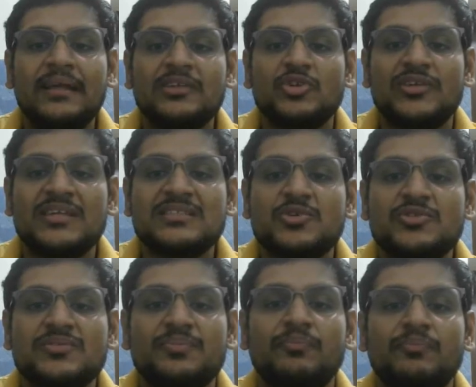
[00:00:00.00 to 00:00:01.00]
So just use,
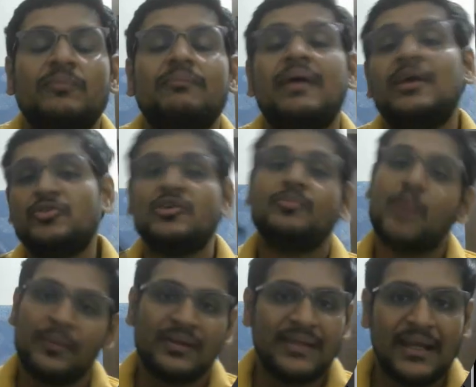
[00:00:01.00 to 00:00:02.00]
make user
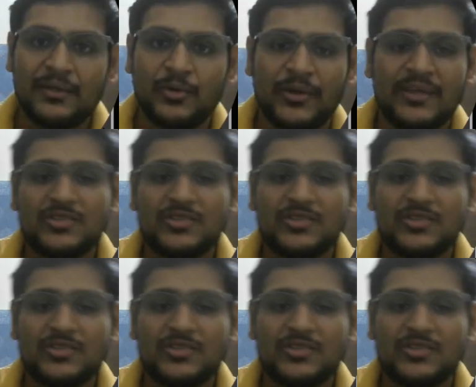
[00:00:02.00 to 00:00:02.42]
proper that, okay.